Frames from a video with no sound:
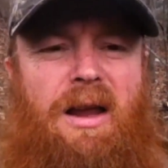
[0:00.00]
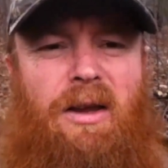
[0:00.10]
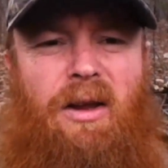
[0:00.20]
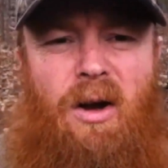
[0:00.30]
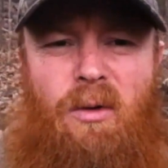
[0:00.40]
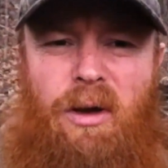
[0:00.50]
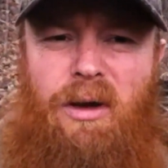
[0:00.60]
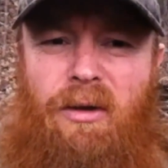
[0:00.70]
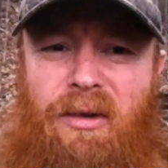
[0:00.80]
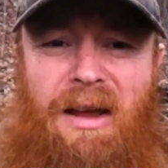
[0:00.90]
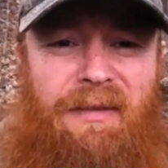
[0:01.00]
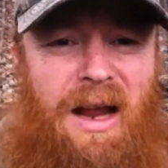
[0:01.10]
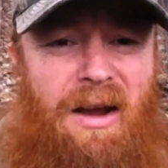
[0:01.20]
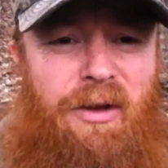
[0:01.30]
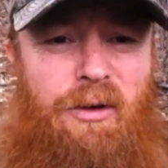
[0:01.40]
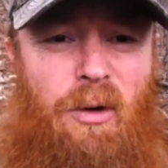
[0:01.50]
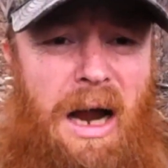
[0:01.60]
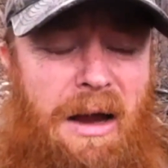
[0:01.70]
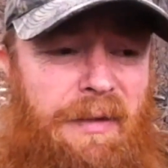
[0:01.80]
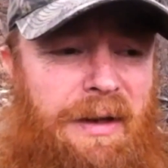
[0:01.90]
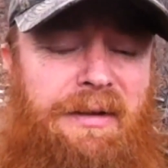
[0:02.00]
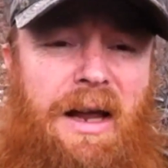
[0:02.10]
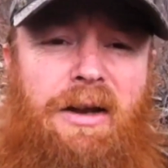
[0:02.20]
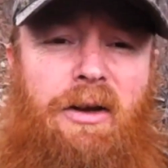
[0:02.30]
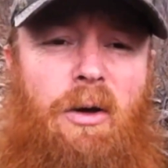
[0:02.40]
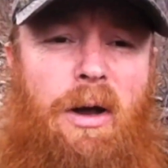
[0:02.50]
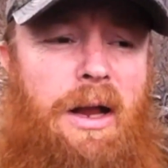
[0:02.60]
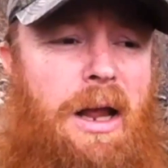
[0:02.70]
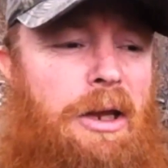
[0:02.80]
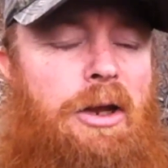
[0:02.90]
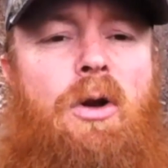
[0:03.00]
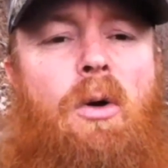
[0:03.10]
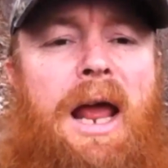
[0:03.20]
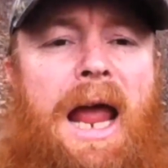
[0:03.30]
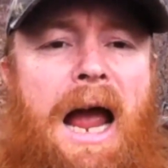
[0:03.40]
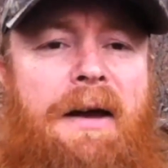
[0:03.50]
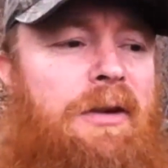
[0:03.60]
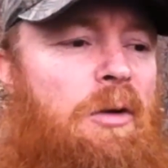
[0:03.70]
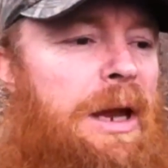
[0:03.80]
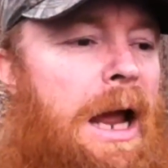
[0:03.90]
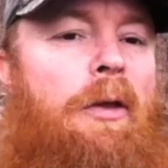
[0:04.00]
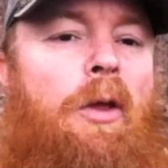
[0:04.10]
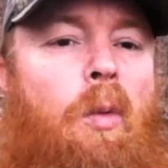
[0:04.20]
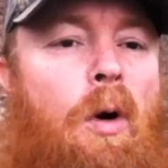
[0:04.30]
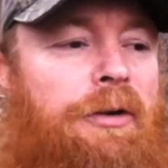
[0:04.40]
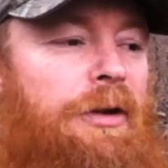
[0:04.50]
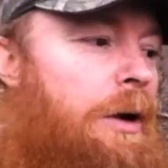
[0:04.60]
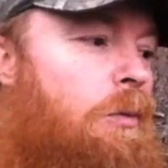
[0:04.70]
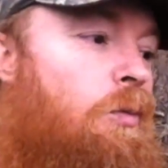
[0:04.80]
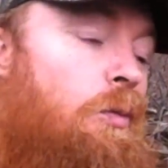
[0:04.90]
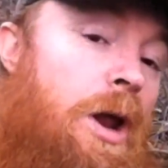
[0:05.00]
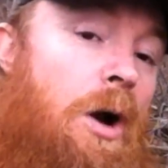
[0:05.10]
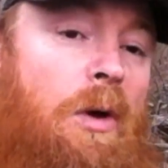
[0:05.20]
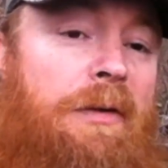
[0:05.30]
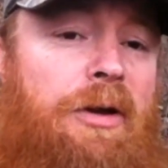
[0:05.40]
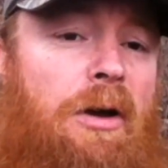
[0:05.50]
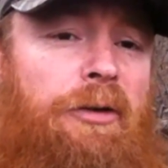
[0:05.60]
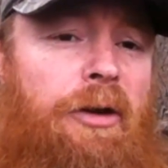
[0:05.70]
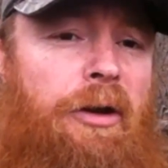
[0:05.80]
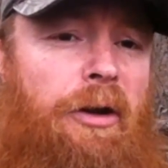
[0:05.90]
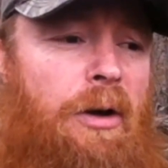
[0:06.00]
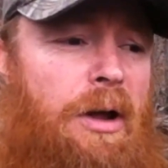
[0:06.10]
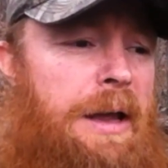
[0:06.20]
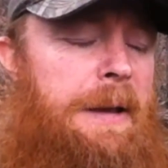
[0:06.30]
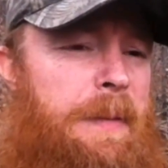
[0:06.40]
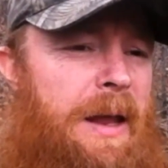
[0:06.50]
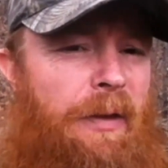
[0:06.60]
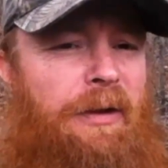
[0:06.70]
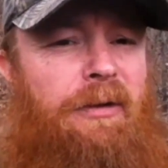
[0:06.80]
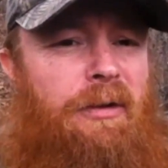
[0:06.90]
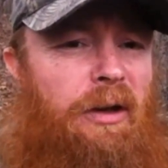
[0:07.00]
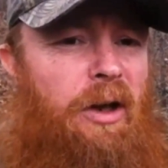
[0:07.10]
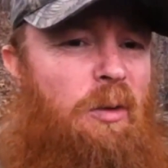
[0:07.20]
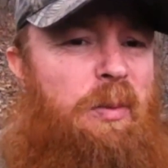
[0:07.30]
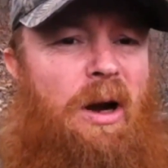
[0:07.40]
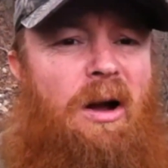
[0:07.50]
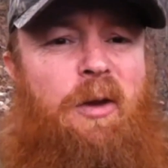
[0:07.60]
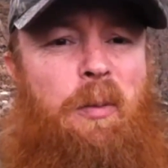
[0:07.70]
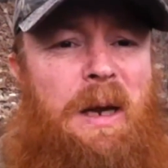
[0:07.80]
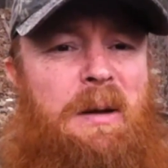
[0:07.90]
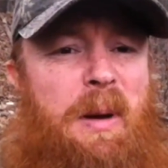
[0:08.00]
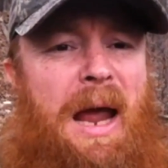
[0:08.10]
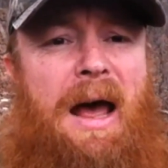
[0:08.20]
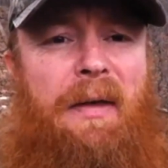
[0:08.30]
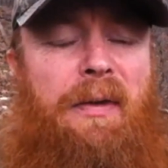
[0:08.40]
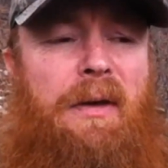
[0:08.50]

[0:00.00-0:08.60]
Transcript: You just have to have the drive and decide to do it. You don't have to be out in the woods like, we've chosen to do. This is a little bit off the beaten path,